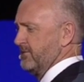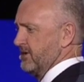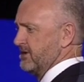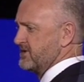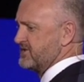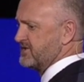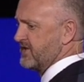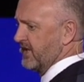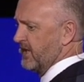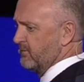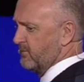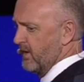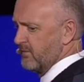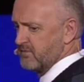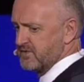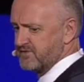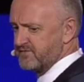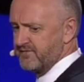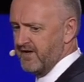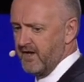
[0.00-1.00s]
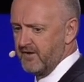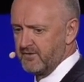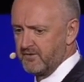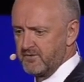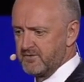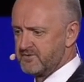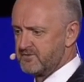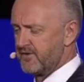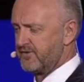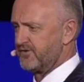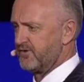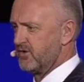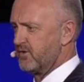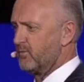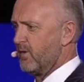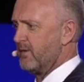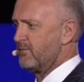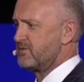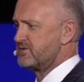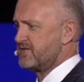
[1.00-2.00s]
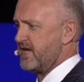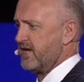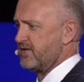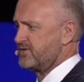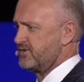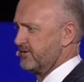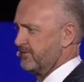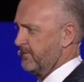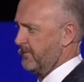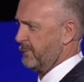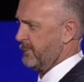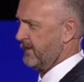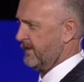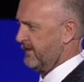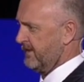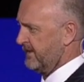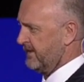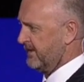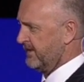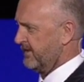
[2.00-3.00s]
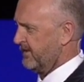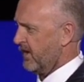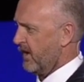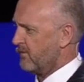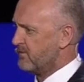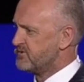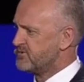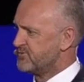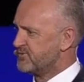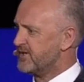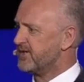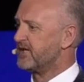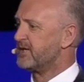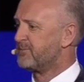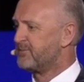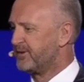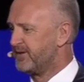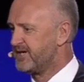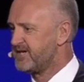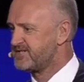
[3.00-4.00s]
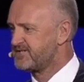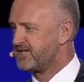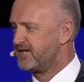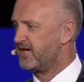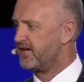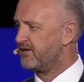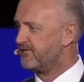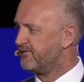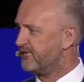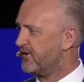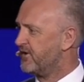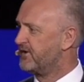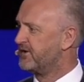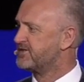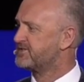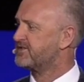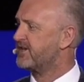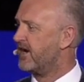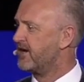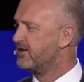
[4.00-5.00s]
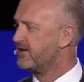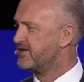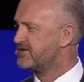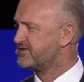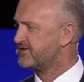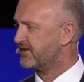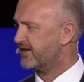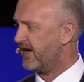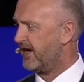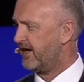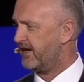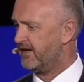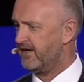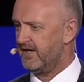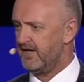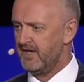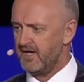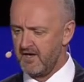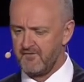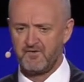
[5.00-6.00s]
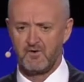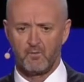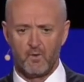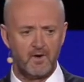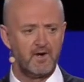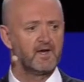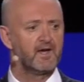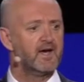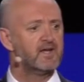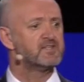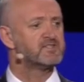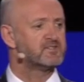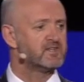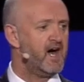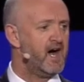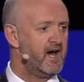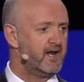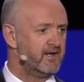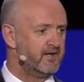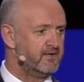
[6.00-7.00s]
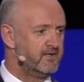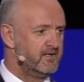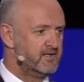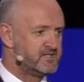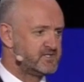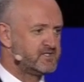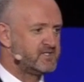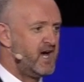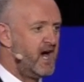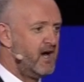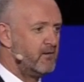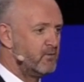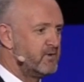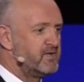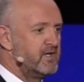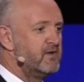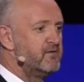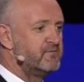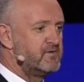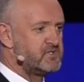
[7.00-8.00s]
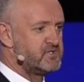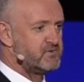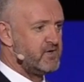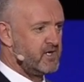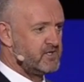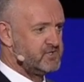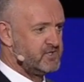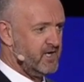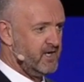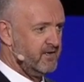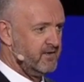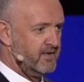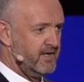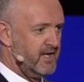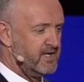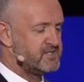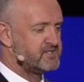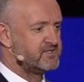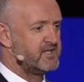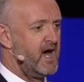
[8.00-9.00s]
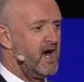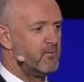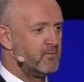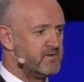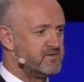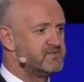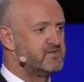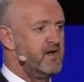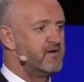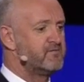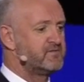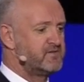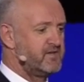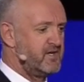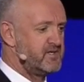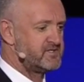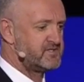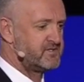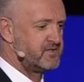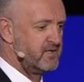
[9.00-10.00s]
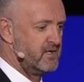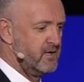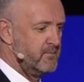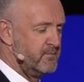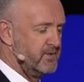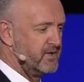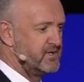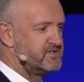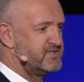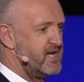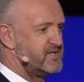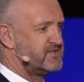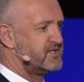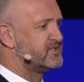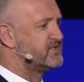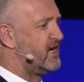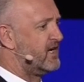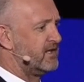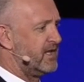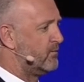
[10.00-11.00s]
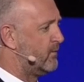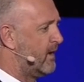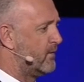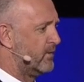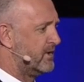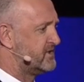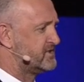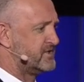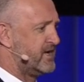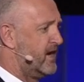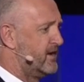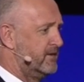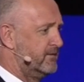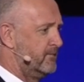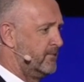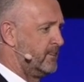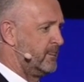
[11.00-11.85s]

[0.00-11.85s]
and the second one was values, the third one was action. I was really pleased to hear Werner say yesterday, if you want to get started, start with infrastructure and start with dev test, because that's exactly where we started.